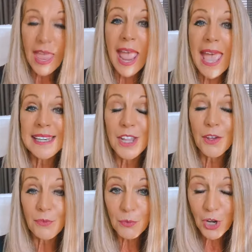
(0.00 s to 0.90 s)
And
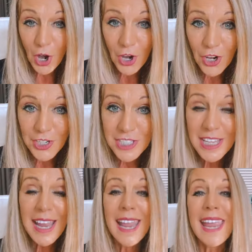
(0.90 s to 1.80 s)
the curse
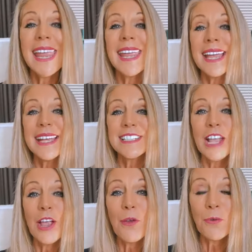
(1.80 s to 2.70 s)
is
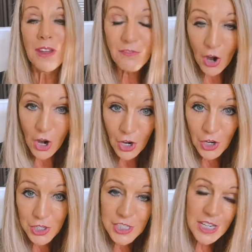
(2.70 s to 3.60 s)

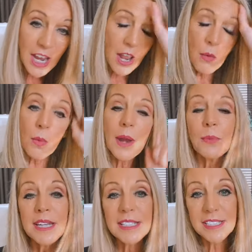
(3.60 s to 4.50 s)
reversed when
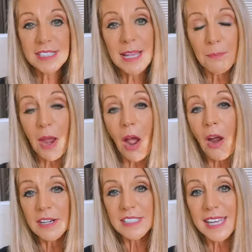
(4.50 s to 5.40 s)
we
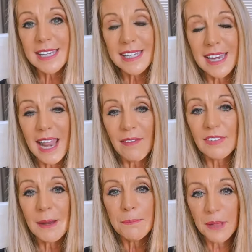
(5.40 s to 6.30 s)
are seated in
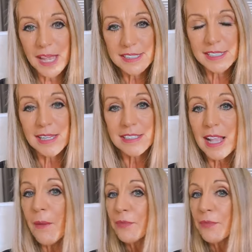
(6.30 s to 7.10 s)
heavenly places.